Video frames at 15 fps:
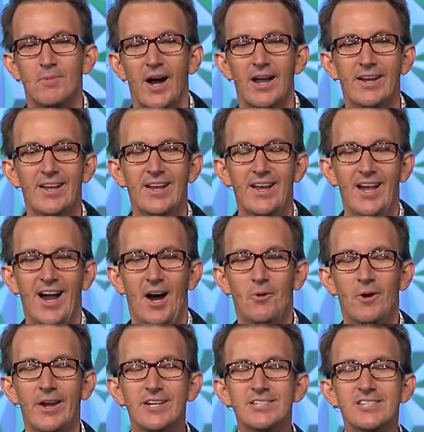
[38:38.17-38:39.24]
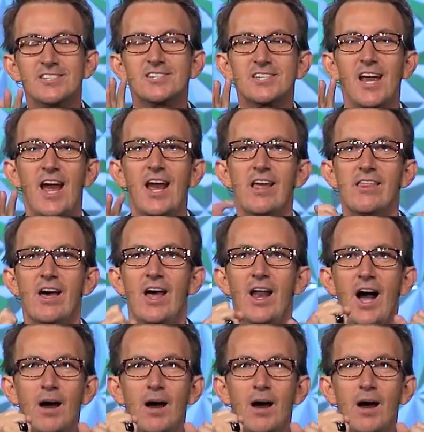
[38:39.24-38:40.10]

But I want to just say that